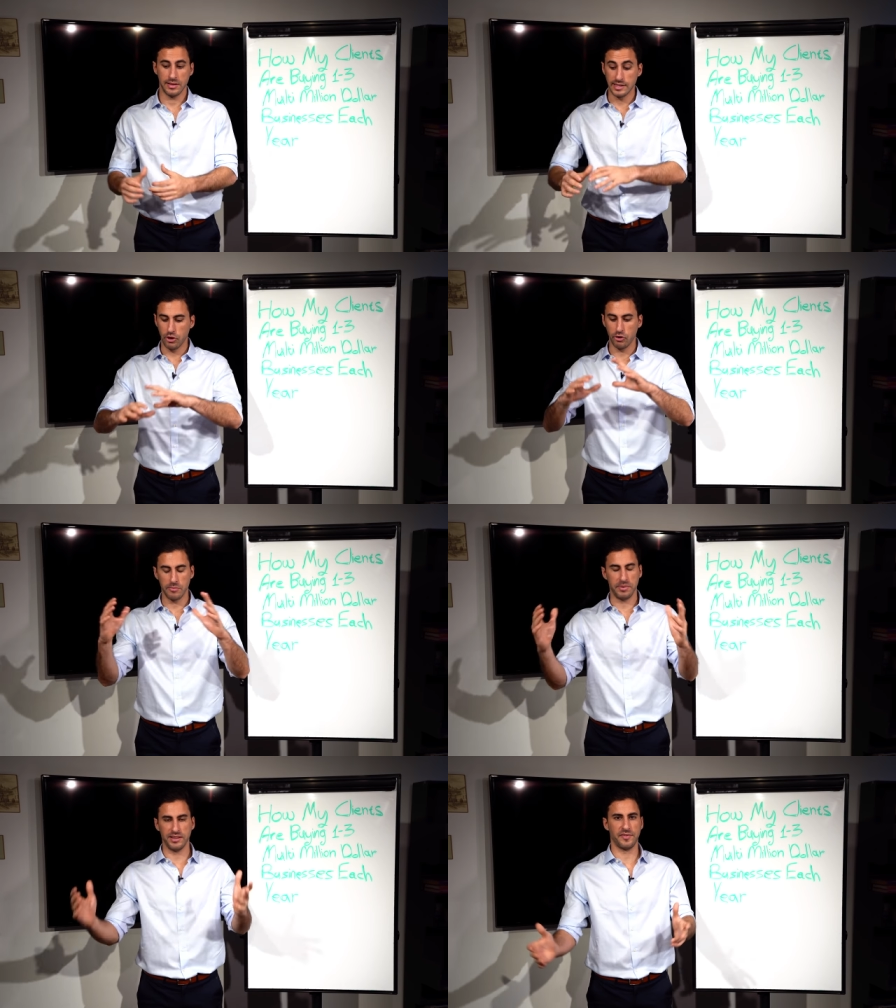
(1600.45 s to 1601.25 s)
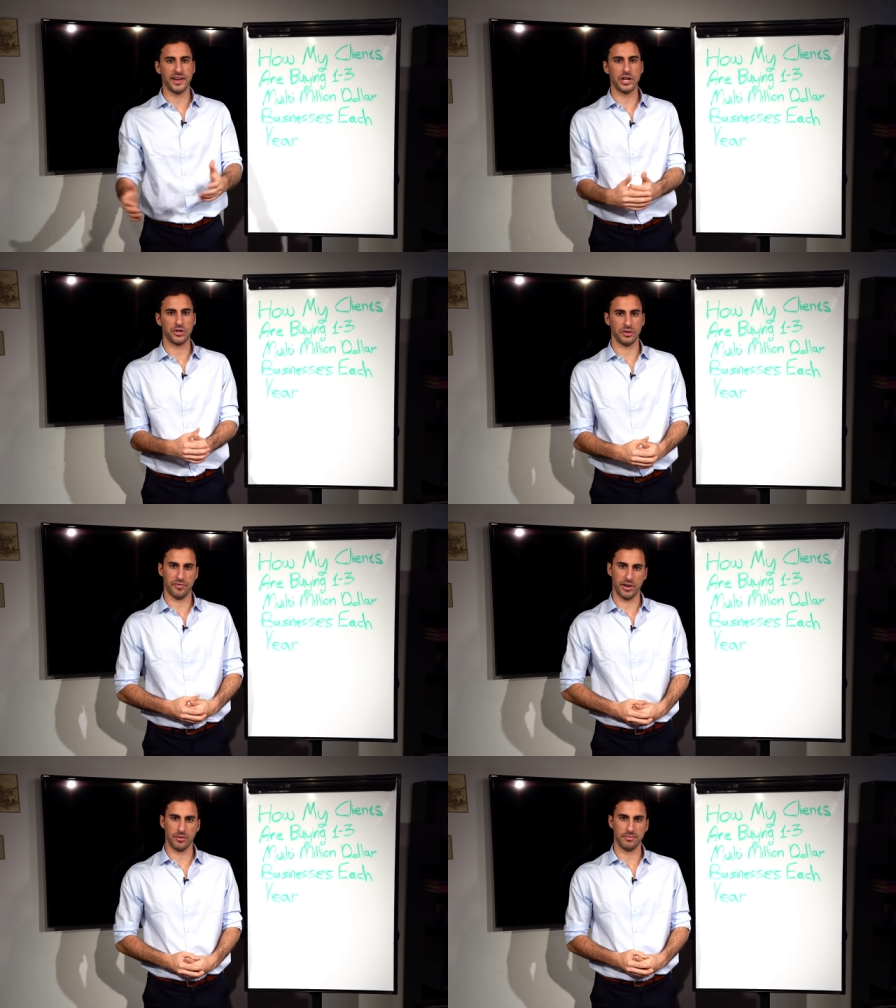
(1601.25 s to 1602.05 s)
That's how you can the
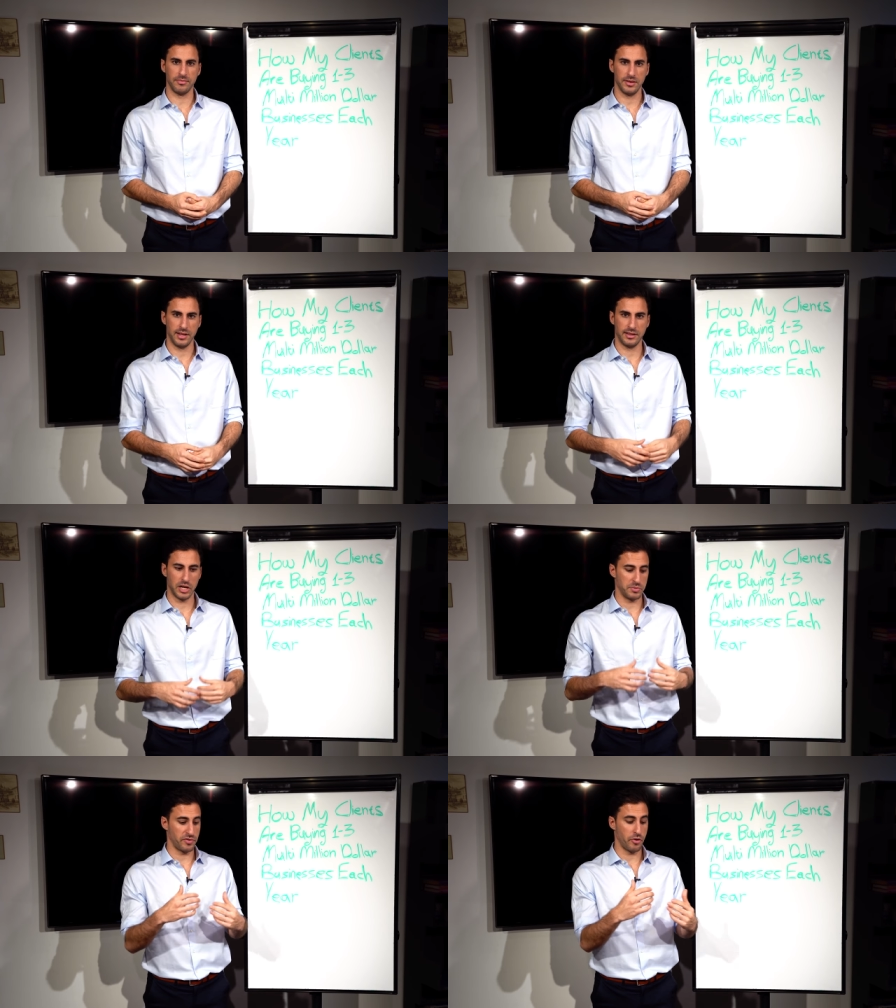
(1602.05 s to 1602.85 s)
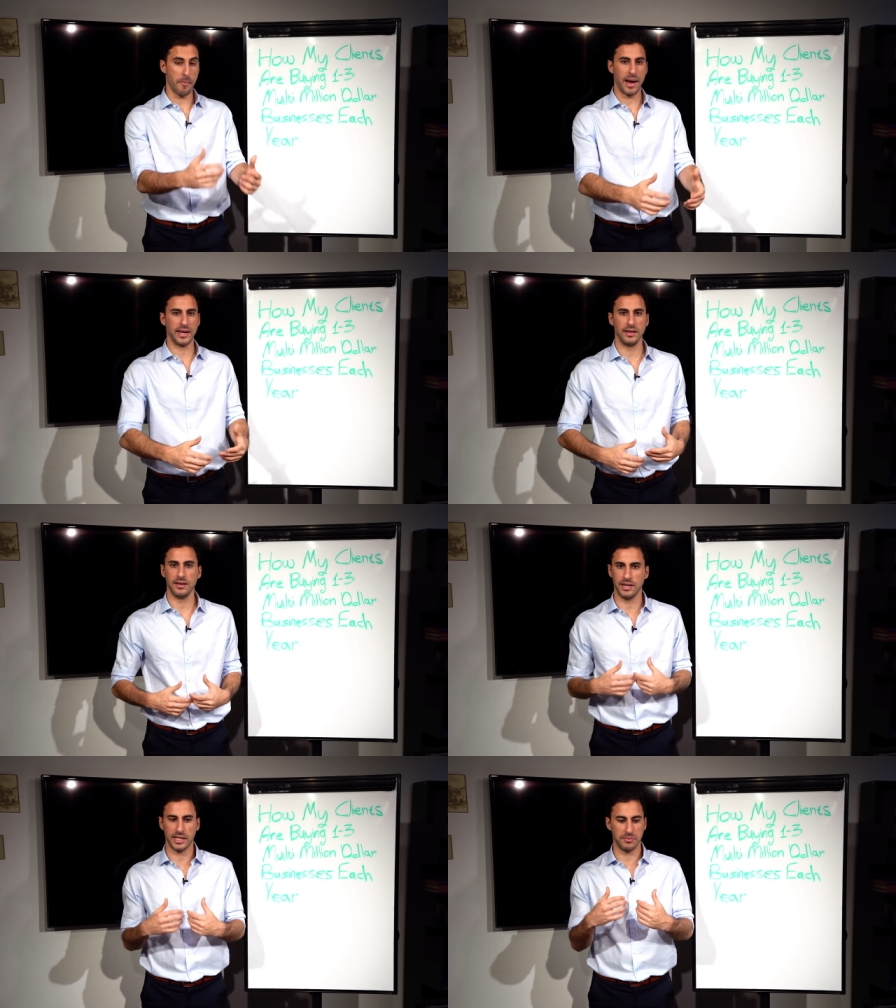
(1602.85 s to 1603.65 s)
financial freedom in terms of your
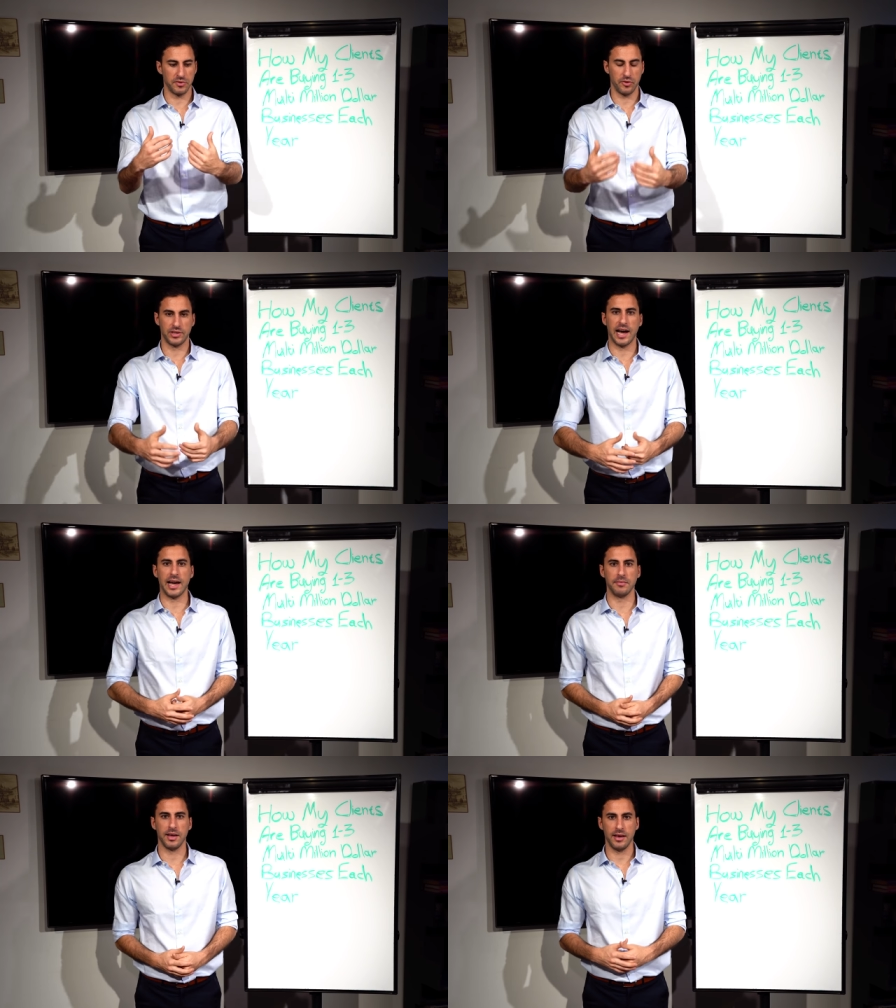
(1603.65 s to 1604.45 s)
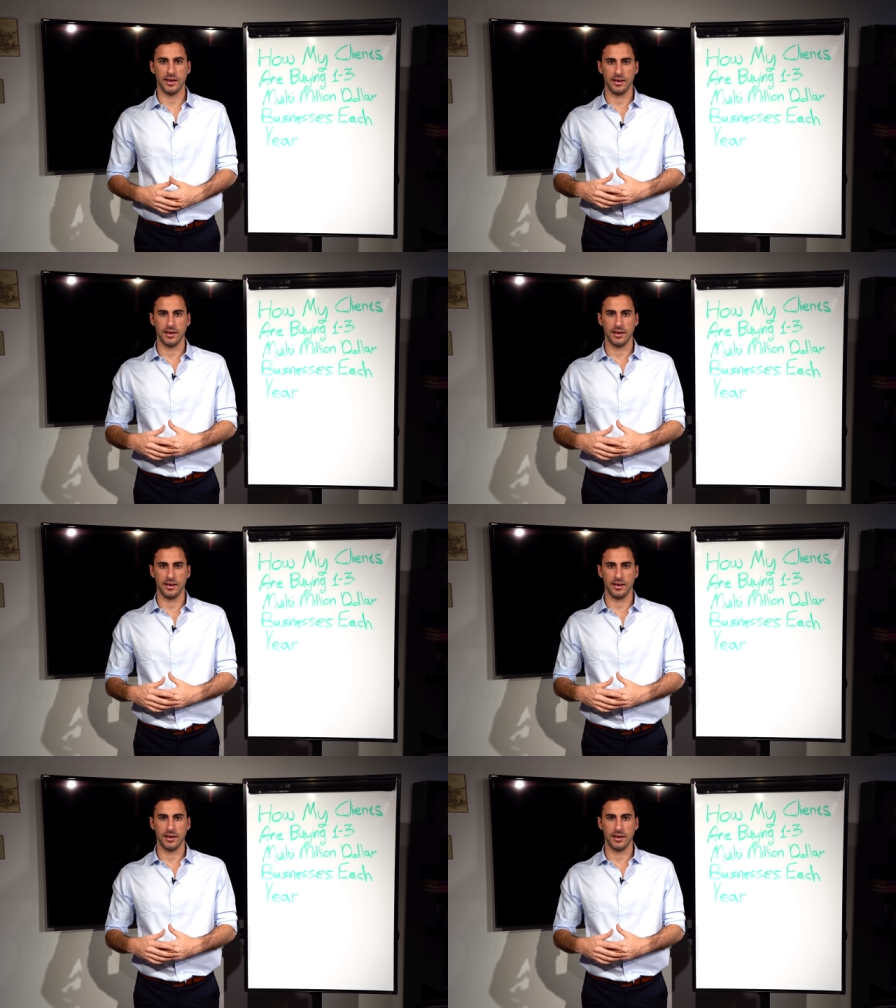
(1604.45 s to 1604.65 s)
money, in terms of your time.